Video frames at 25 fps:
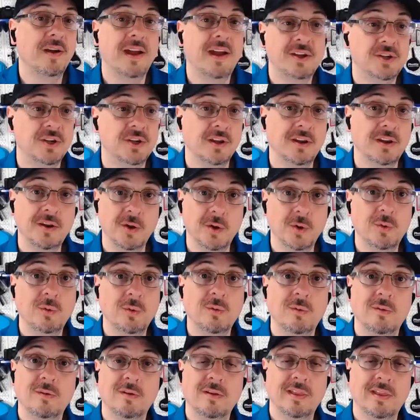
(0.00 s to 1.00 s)
actually
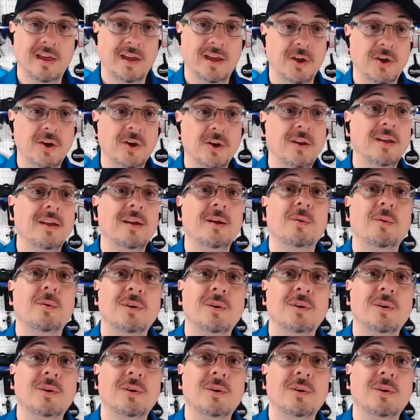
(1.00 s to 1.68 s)
knew that Gooding